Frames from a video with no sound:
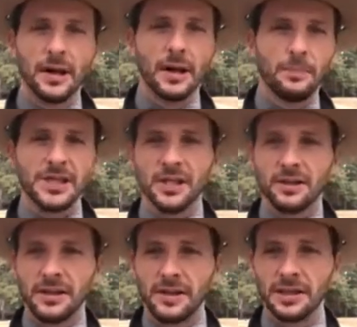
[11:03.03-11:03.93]

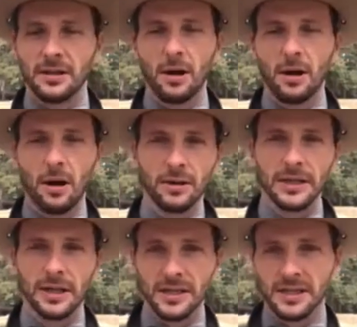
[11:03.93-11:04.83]
Basically, this
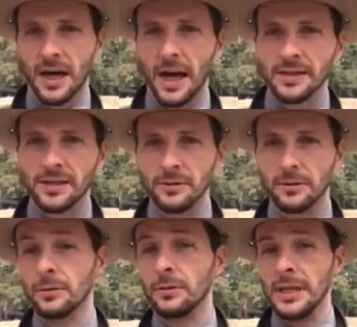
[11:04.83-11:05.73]
colony decides to
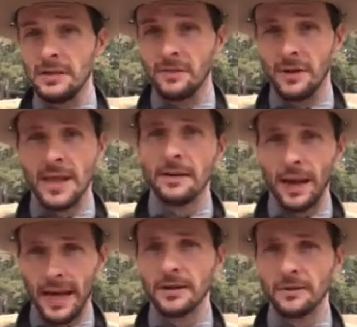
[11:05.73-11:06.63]
leave, and they
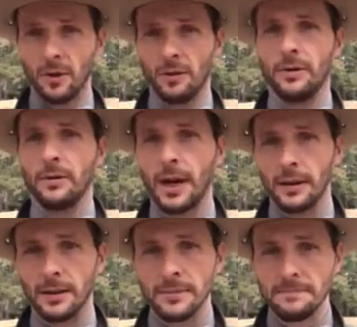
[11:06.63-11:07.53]
abandon Roanoke
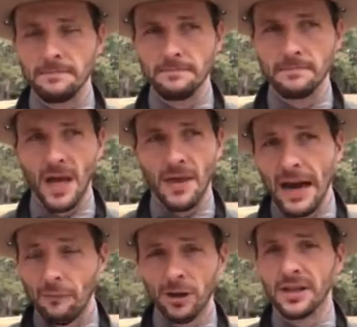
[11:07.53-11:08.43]
Island. And
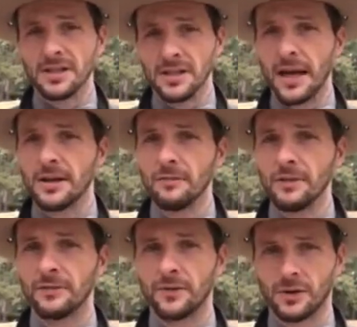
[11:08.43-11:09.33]
that really is the end of
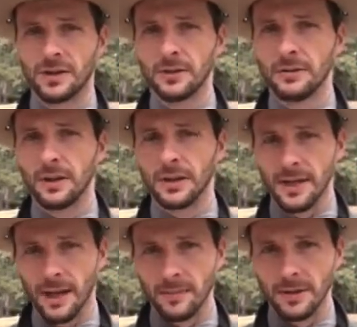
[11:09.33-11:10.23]
the first
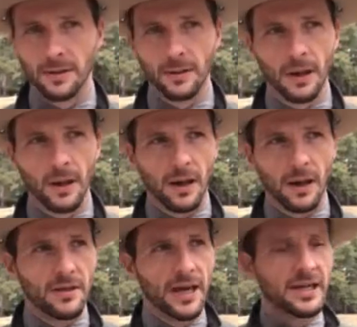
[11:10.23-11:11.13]
attempt.
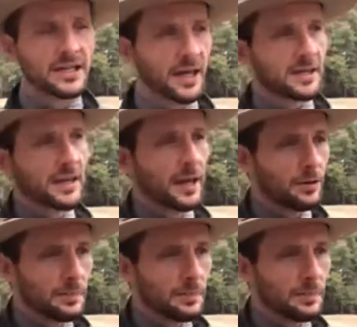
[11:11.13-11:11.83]
They set sail.